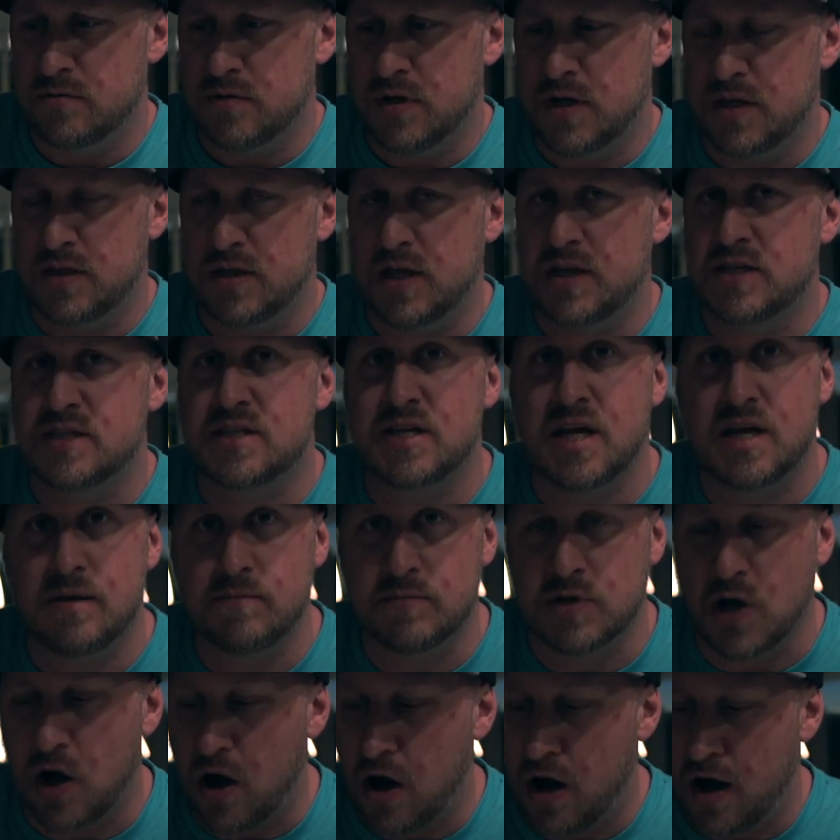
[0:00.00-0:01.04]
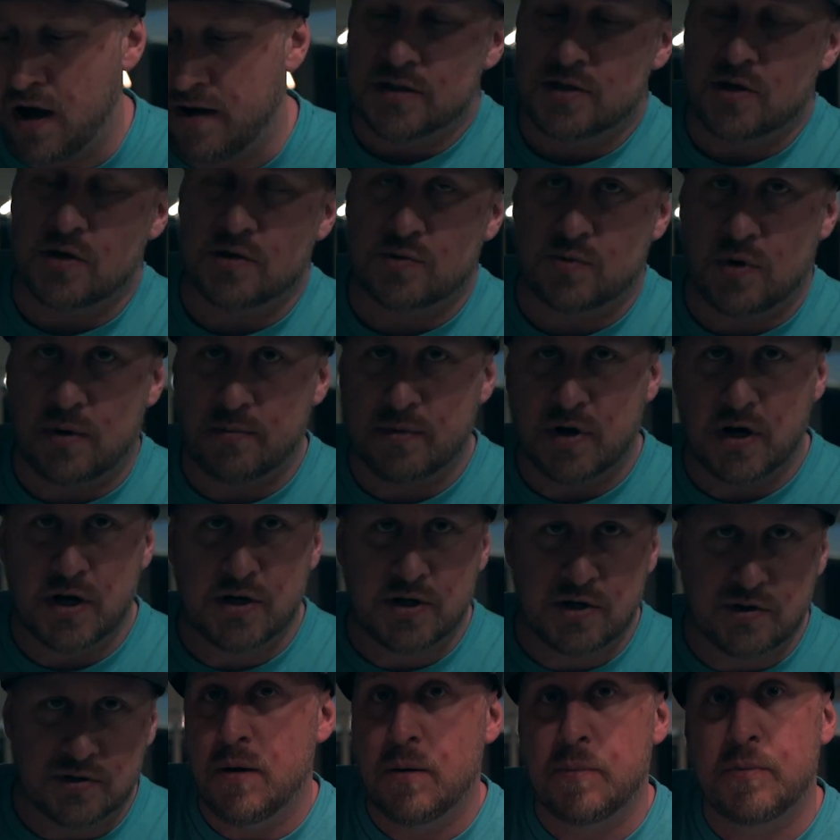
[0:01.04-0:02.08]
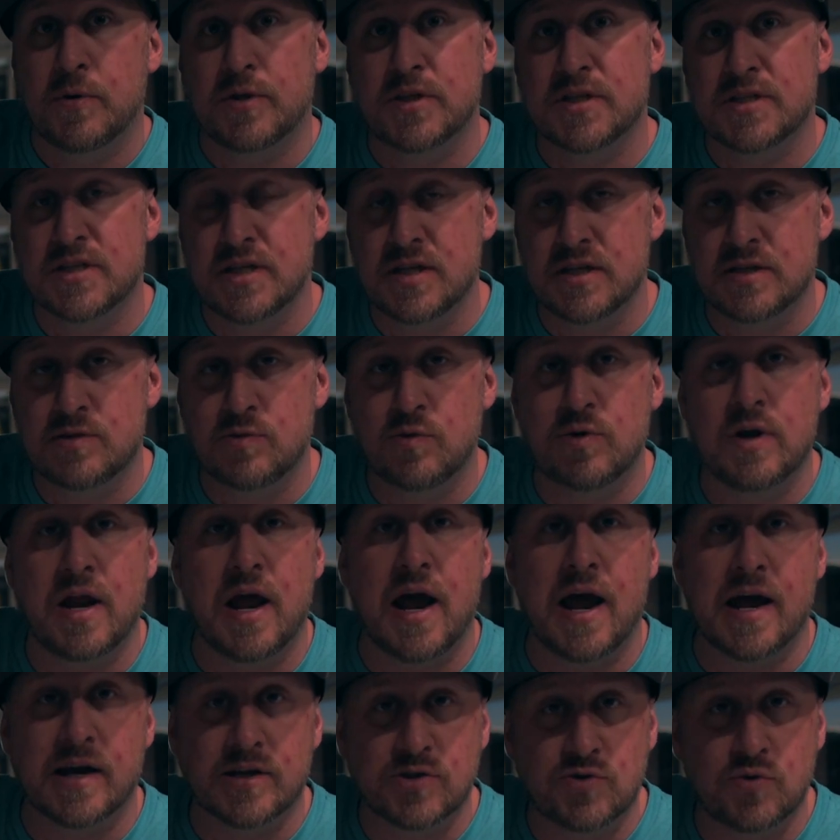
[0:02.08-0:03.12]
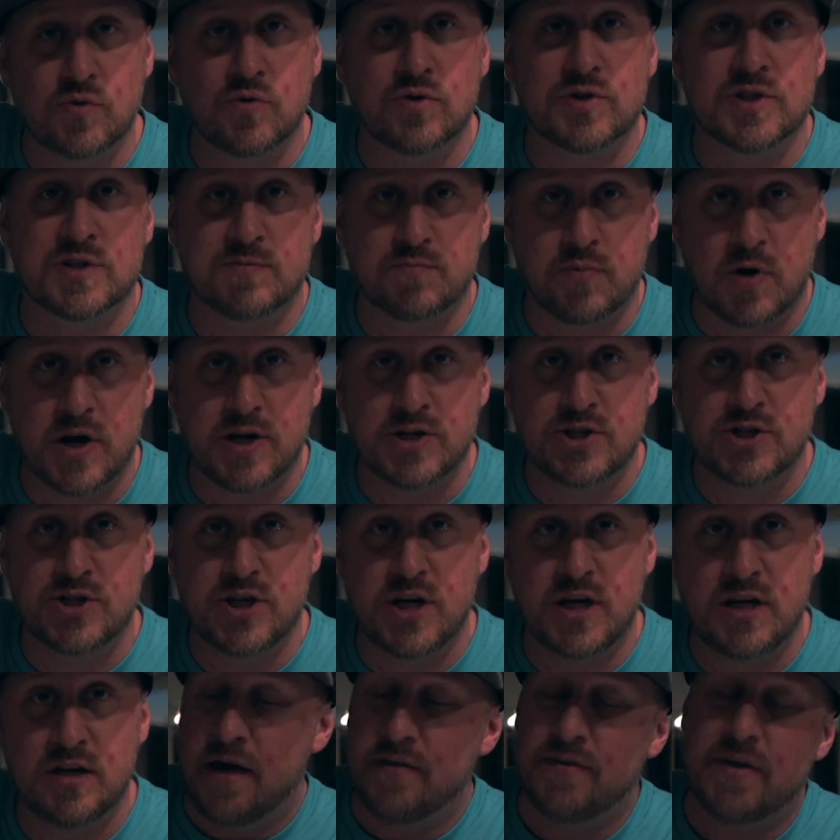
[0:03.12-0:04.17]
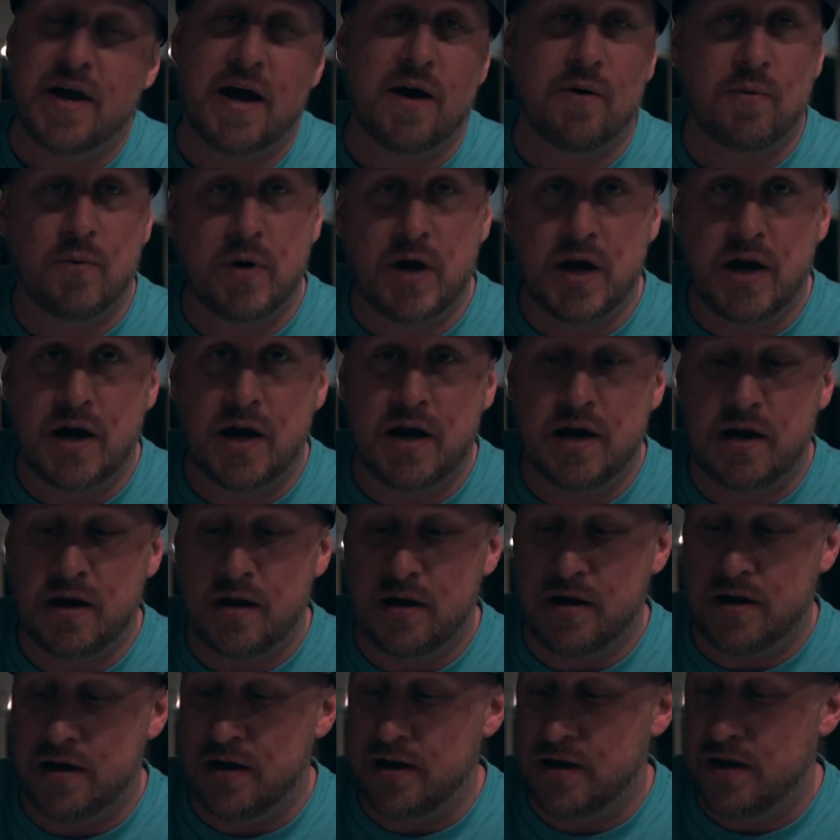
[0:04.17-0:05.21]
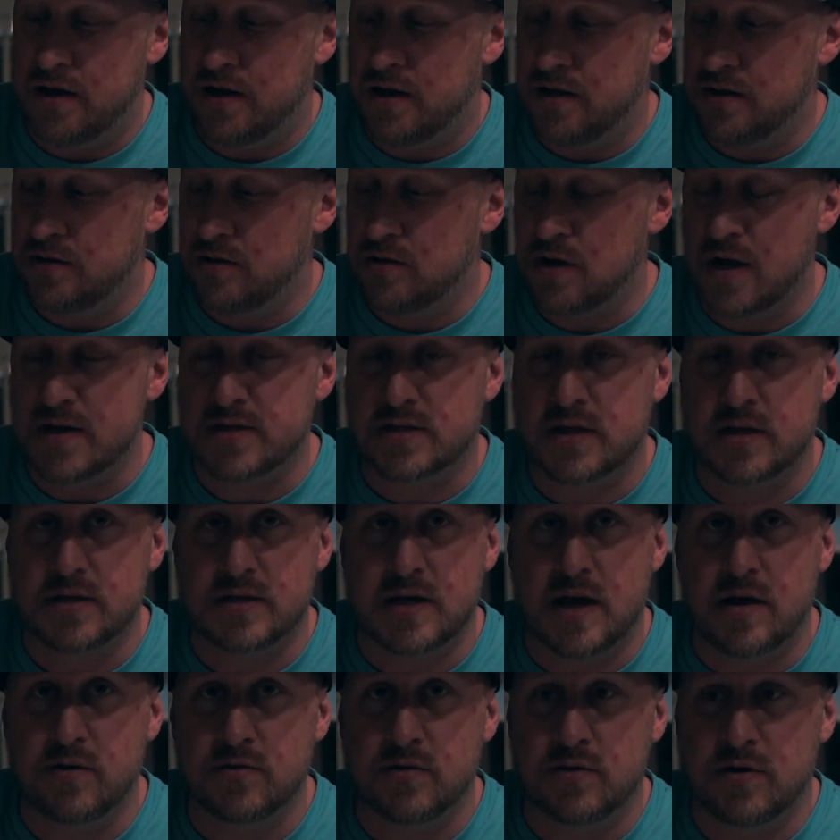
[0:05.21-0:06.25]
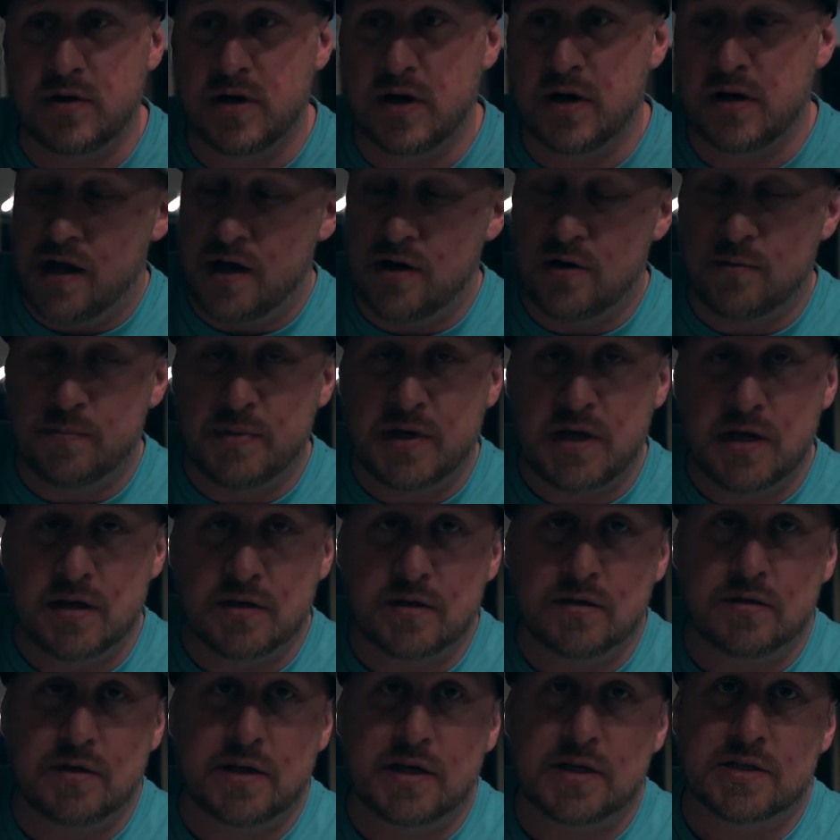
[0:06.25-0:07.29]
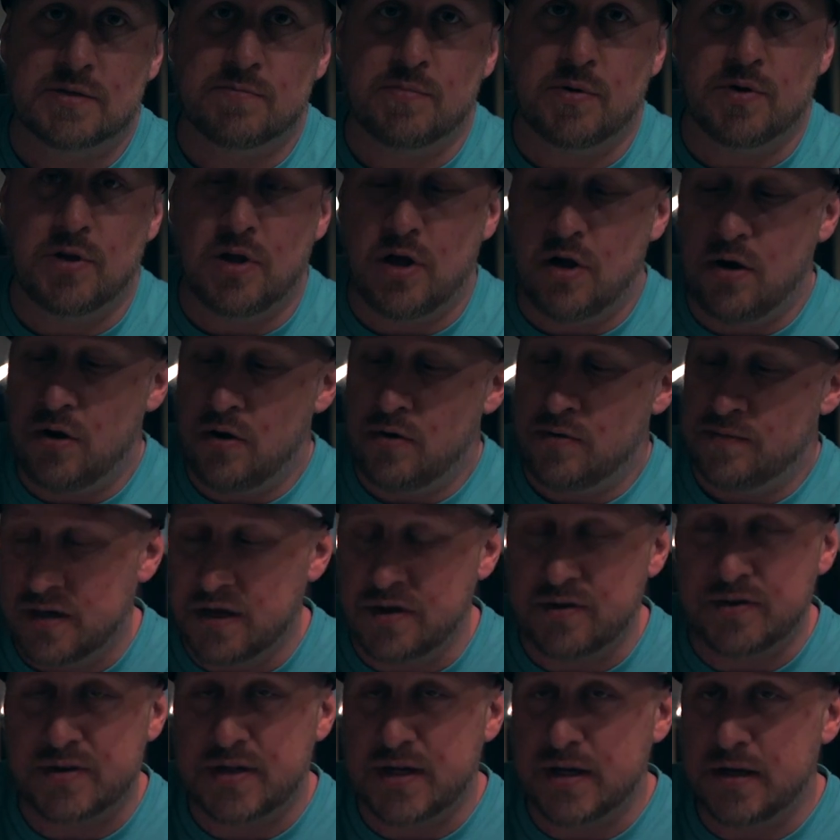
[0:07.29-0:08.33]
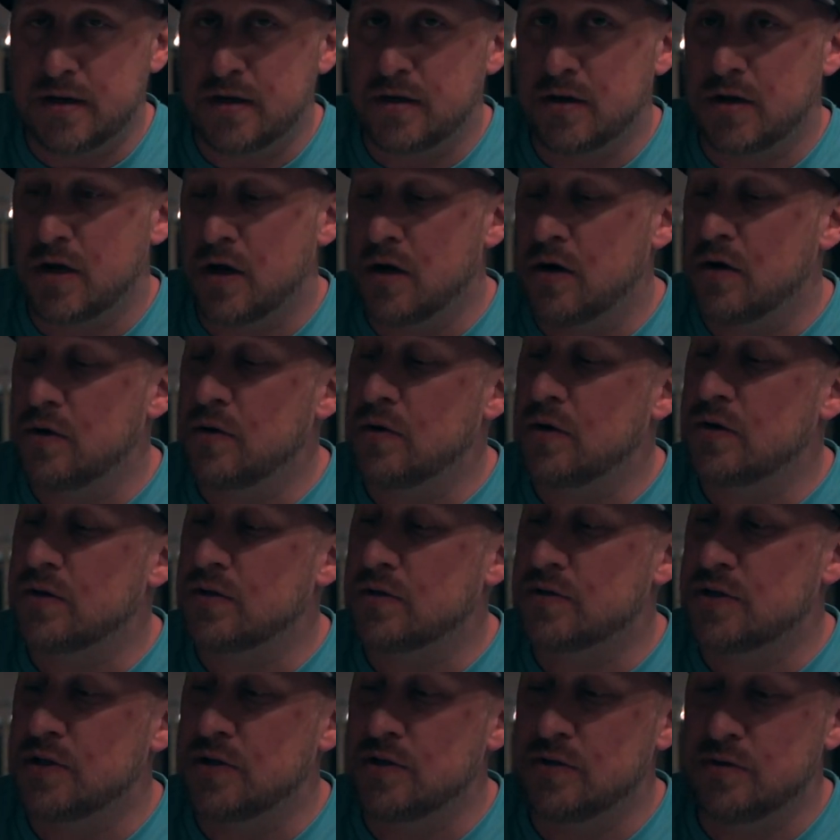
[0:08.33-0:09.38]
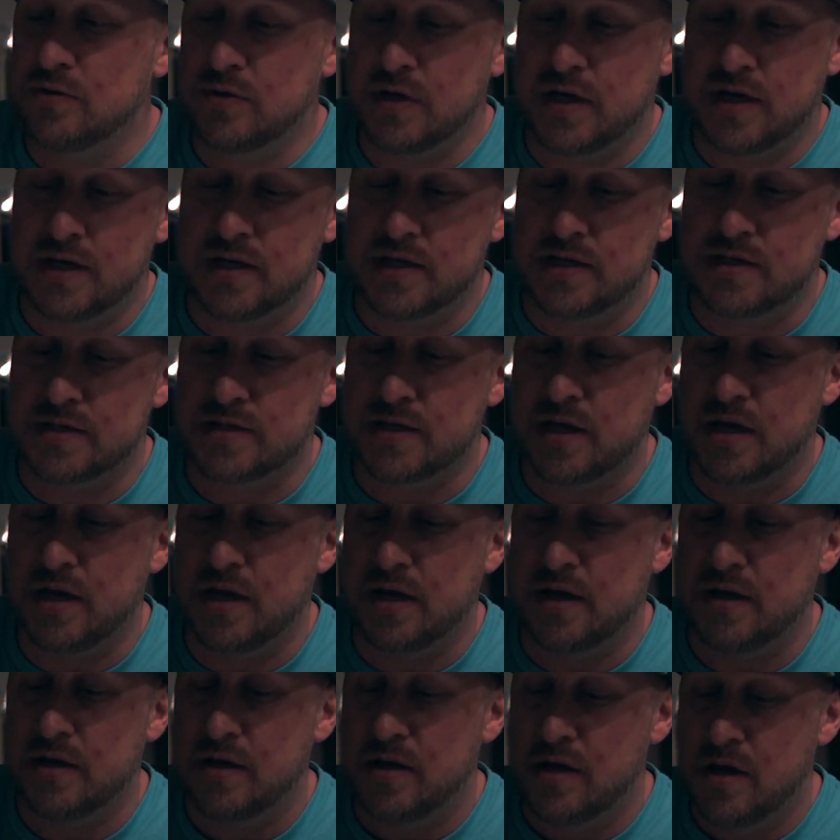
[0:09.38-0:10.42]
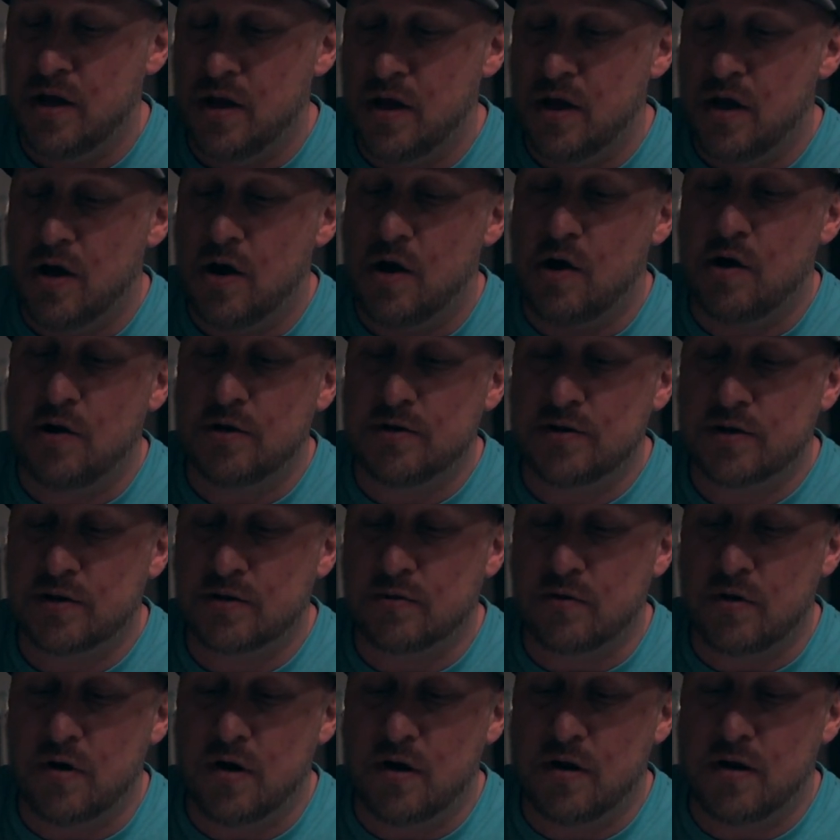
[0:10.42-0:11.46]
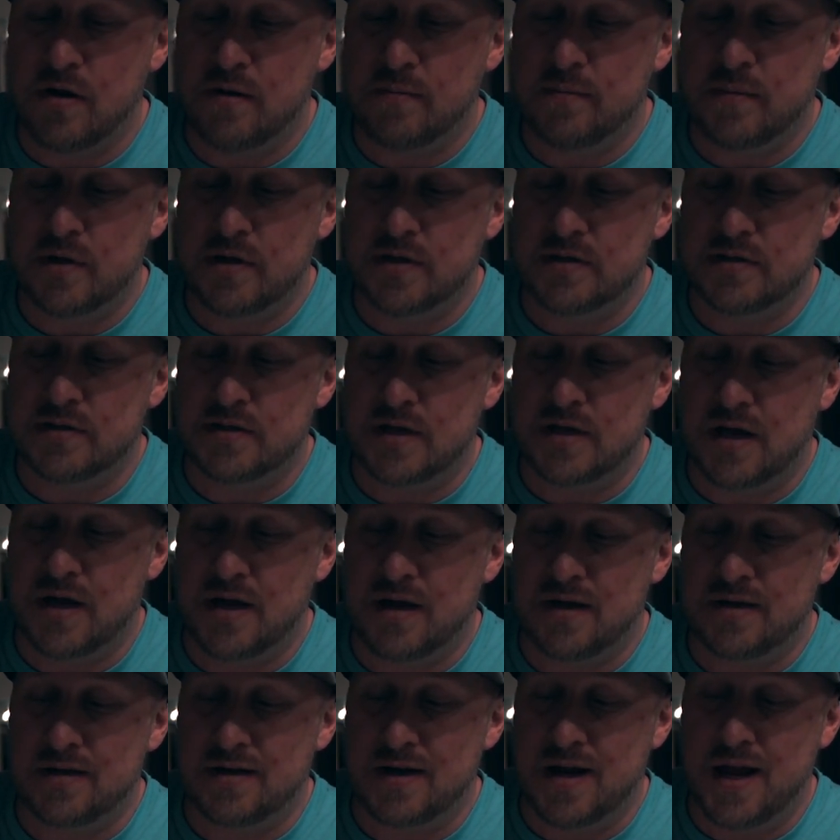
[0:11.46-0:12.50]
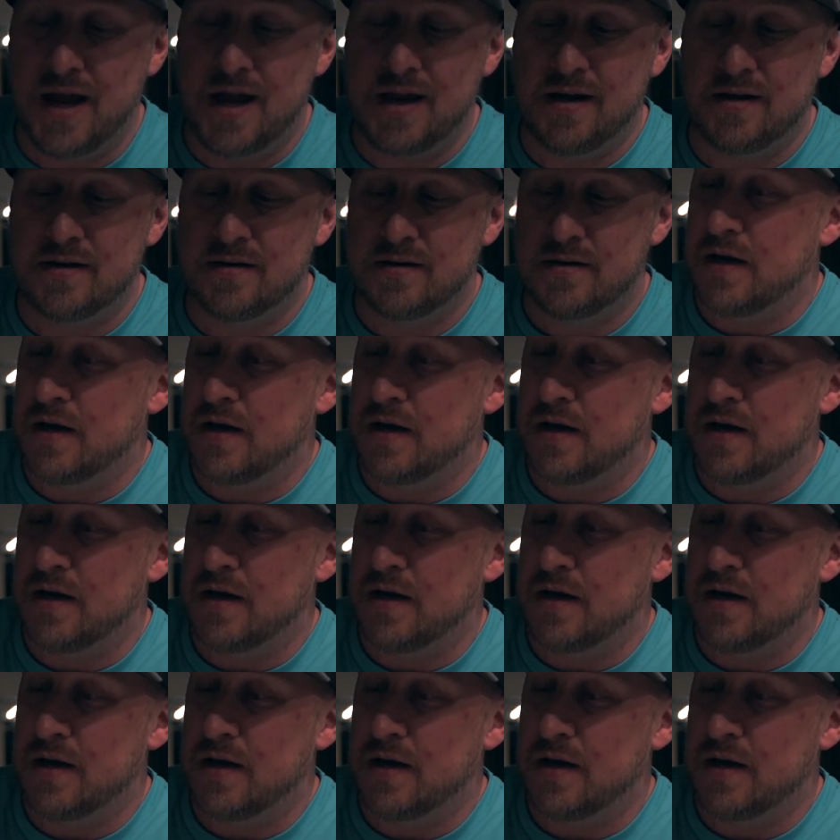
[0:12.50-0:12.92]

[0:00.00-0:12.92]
they seemed off. So what I'm gonna do, I'll put this into an actual spreadsheet, and that way you guys can download it. It'll be in the links below. Another thing you can go to is hondagrom.net.